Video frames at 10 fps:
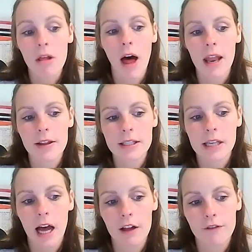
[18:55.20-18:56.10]
lot of these
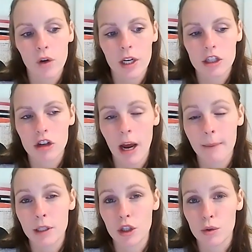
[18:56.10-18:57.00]
California
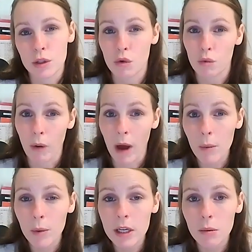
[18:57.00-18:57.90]
tribes used
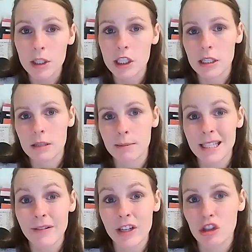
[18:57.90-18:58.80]
redwood, which is a
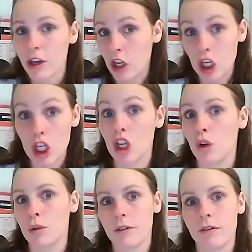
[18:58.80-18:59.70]
specific tree. They're
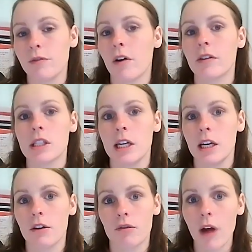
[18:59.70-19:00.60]
huge. If you've ever
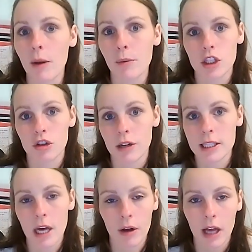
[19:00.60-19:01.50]
seen redwood trees out in